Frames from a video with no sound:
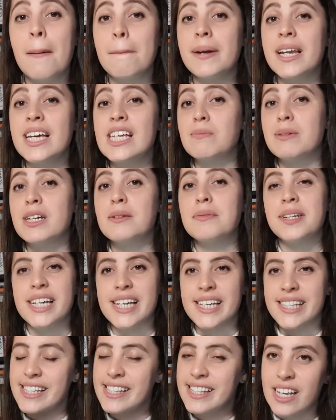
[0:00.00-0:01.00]
please, please,
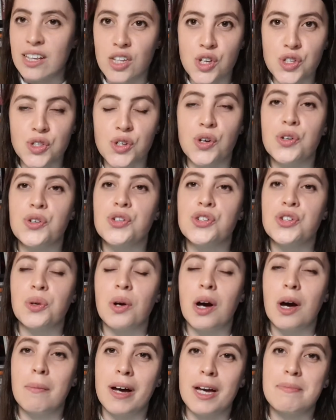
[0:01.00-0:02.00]
please send those on to
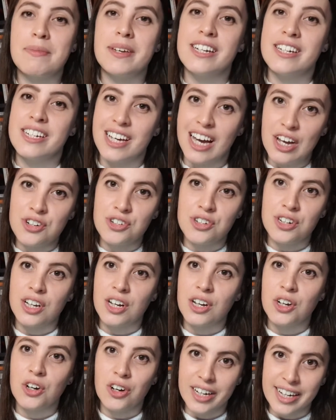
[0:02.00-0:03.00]
my paediatric
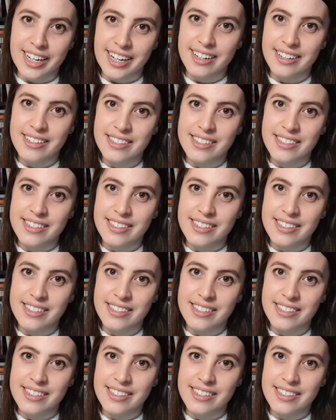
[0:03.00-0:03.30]
colleagues.